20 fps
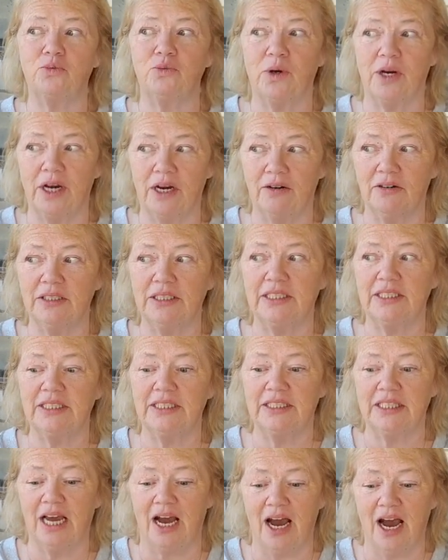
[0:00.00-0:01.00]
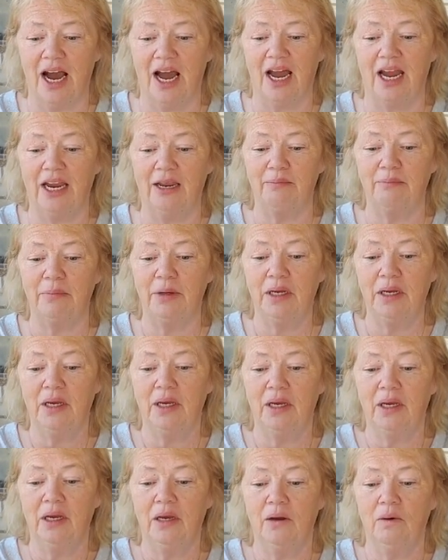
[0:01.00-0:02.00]
rare is the time.
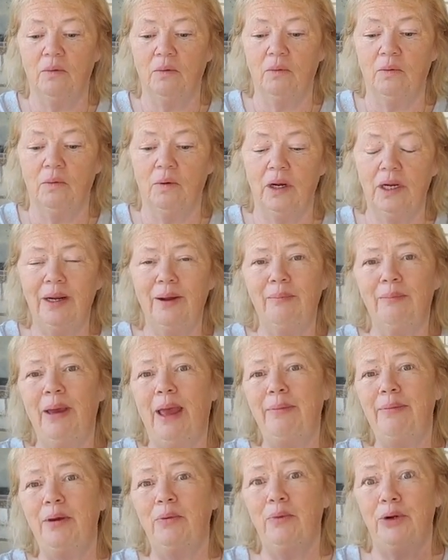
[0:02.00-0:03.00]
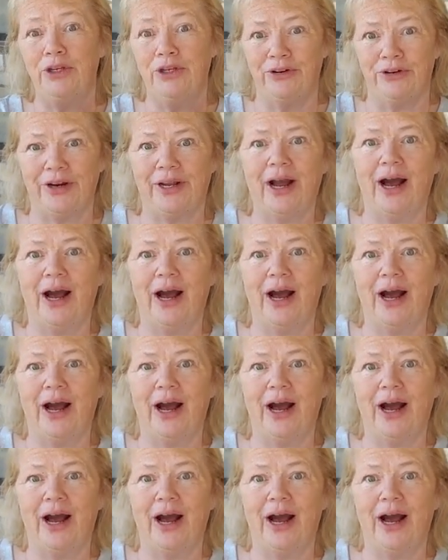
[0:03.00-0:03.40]
Maybe when you're in